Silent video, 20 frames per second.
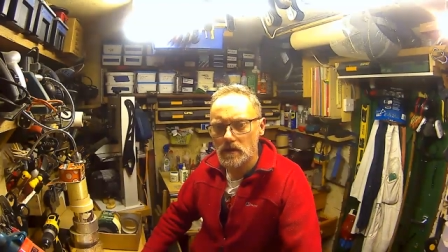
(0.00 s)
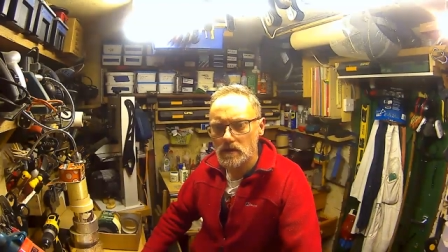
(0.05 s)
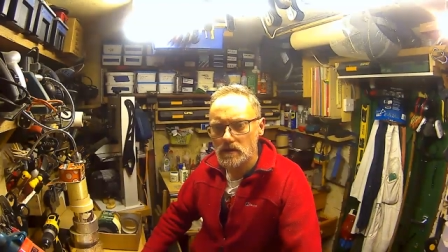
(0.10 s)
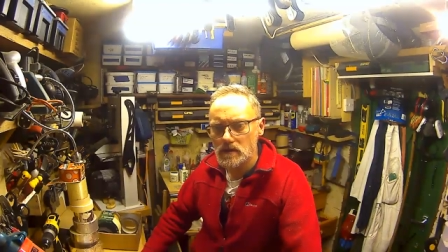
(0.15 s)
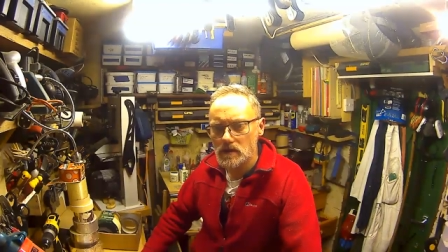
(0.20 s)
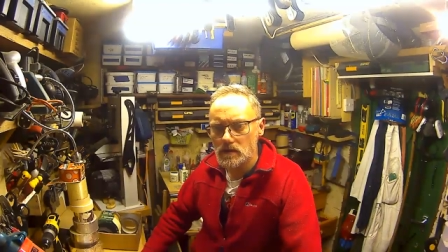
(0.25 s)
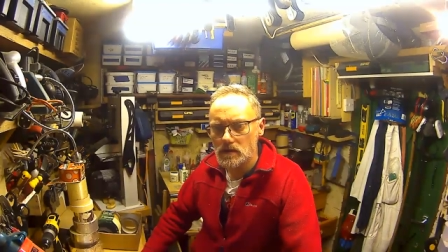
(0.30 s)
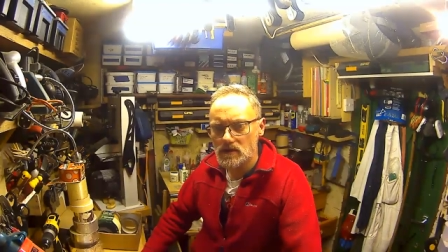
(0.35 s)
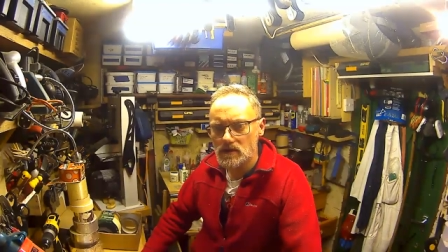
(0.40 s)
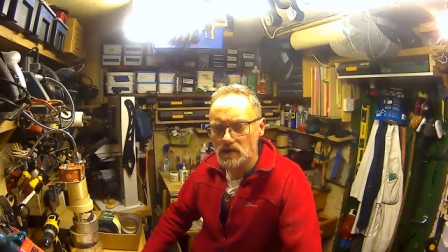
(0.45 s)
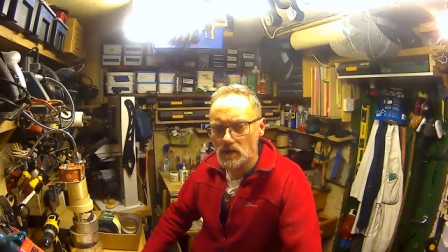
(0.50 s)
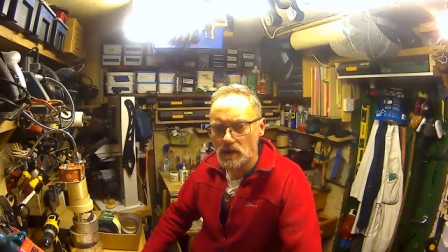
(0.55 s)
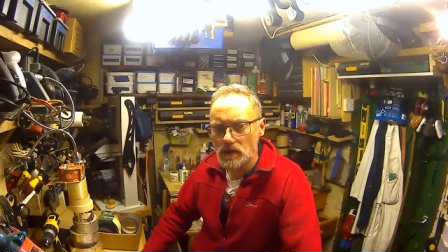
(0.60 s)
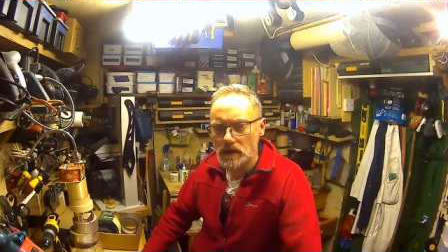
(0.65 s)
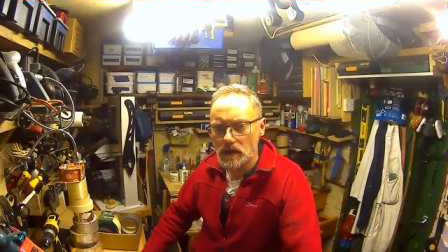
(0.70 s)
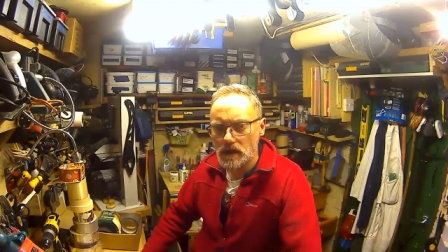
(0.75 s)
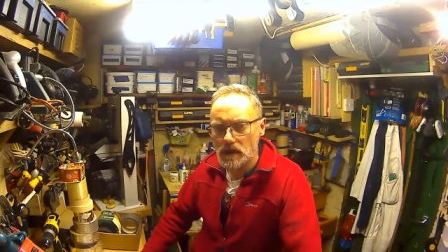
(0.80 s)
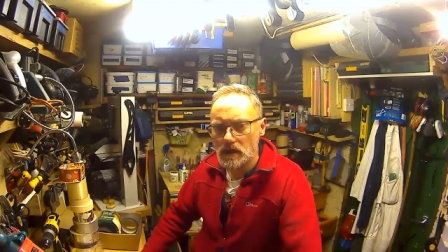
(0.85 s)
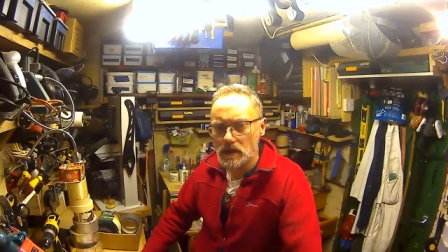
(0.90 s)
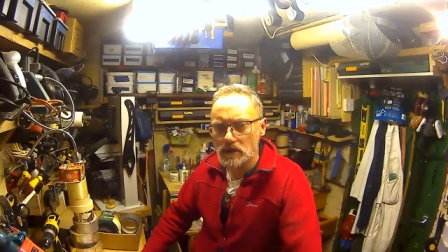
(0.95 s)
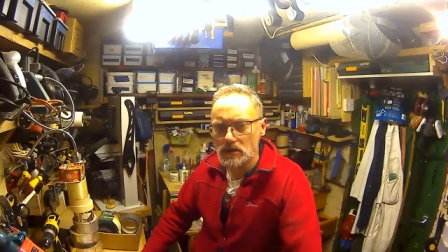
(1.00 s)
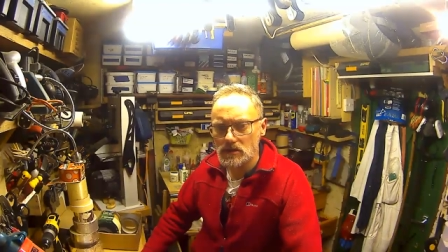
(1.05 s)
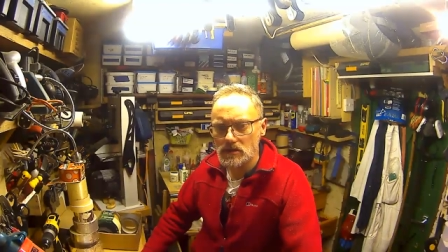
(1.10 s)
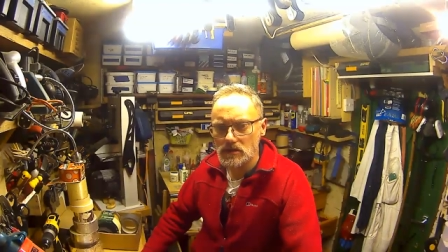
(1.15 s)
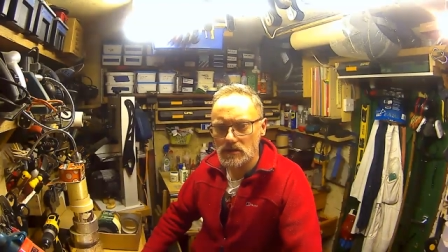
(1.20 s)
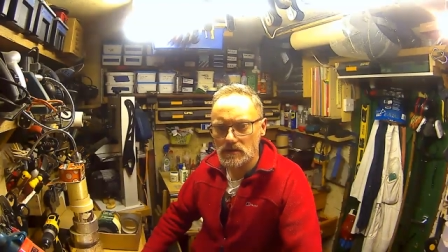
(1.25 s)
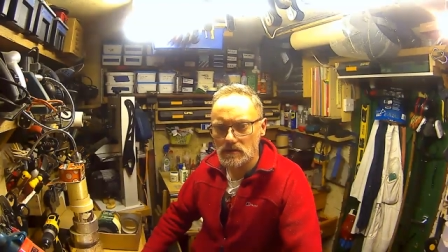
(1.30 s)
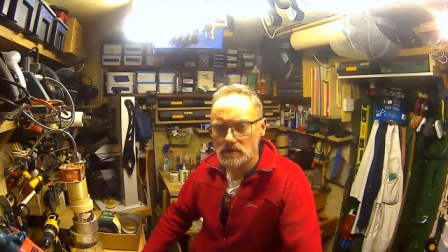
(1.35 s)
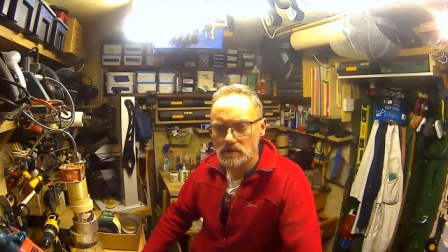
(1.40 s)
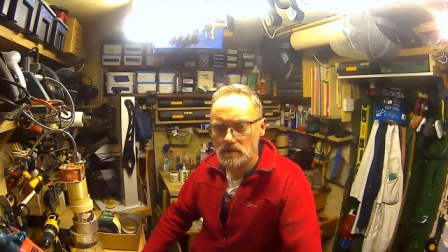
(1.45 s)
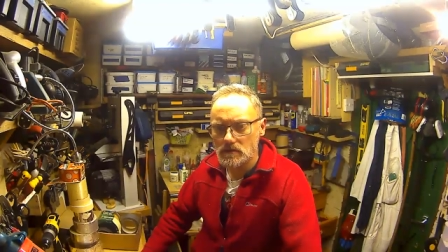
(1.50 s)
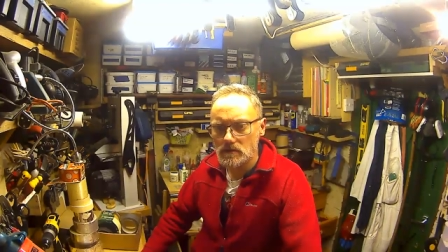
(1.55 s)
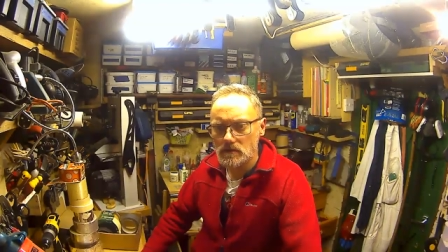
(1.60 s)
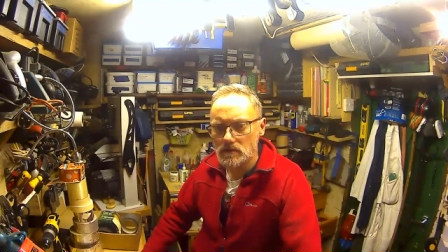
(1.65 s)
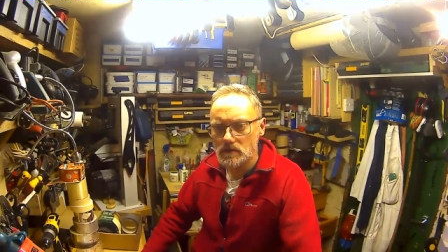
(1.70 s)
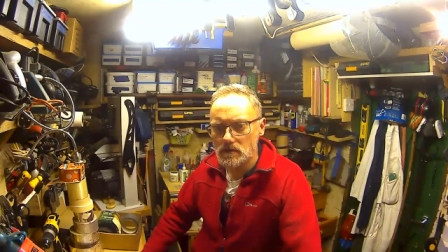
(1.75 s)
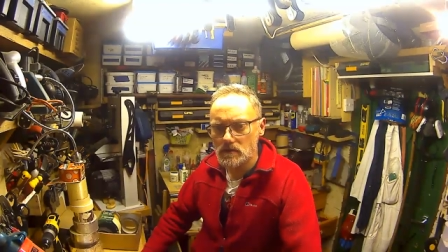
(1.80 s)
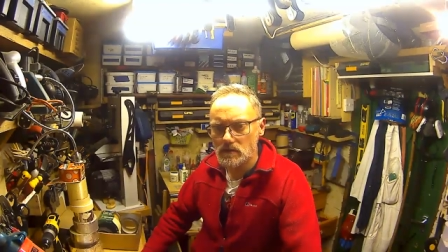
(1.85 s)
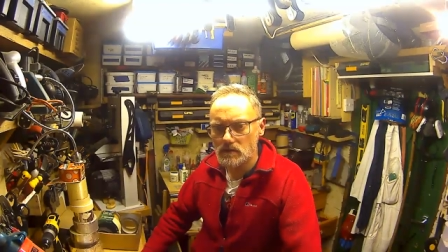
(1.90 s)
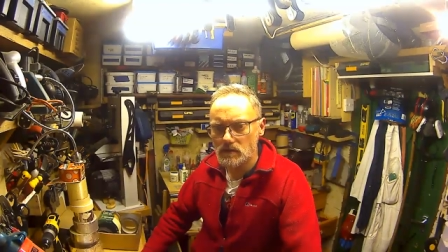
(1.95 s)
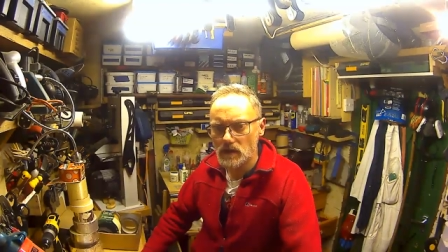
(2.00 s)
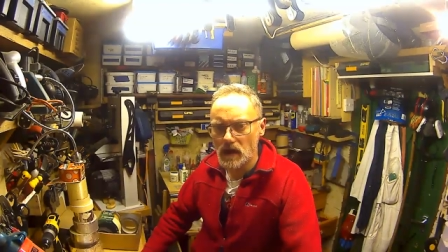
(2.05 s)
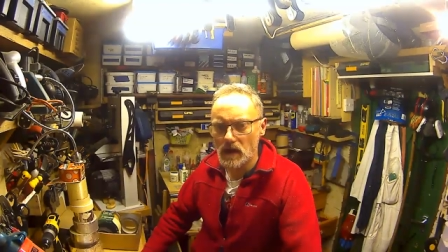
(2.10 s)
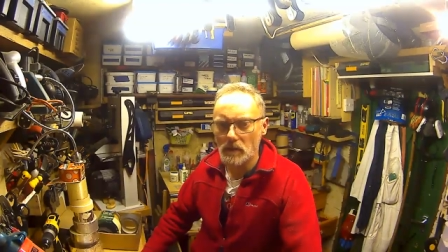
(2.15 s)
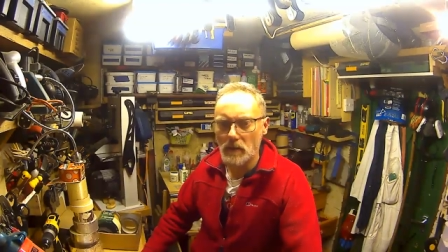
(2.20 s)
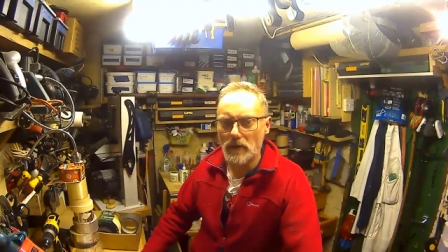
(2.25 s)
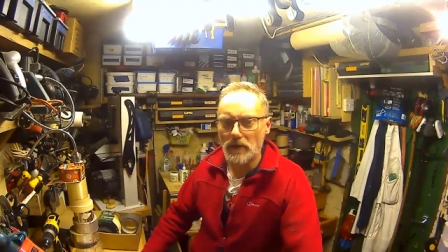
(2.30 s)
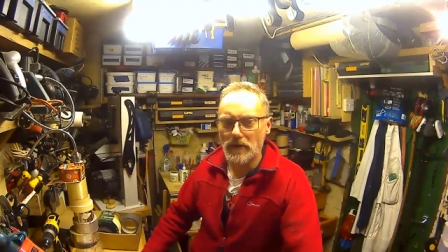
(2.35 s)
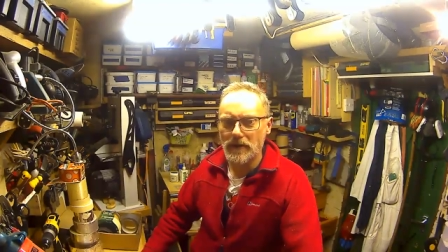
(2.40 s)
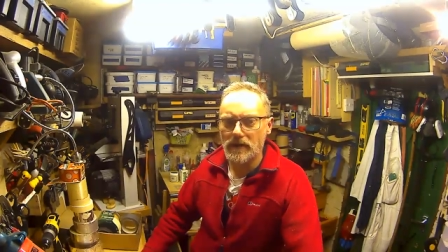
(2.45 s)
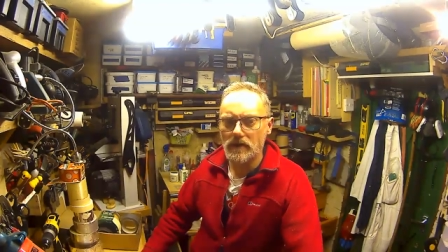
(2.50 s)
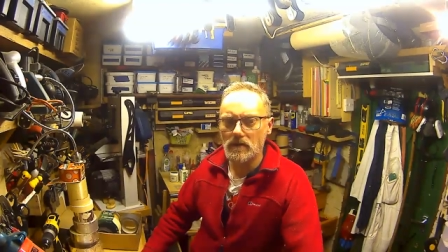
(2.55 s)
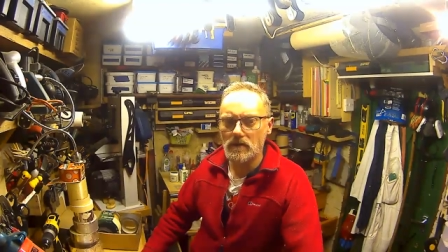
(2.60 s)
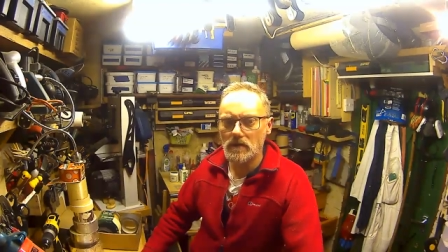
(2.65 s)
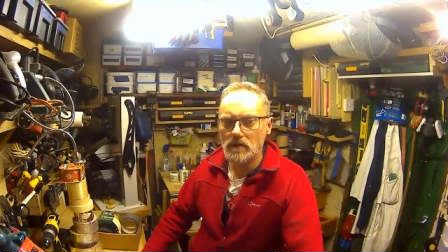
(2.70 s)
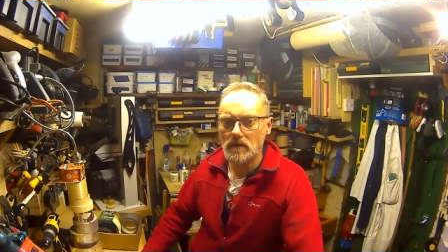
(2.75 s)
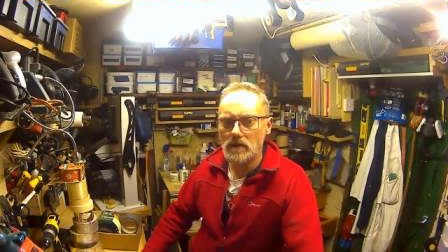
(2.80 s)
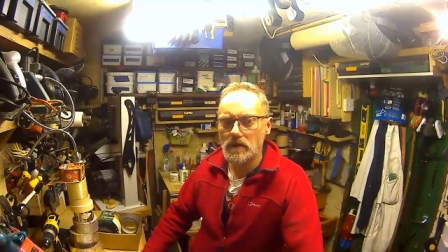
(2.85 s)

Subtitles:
so it's all in English, American,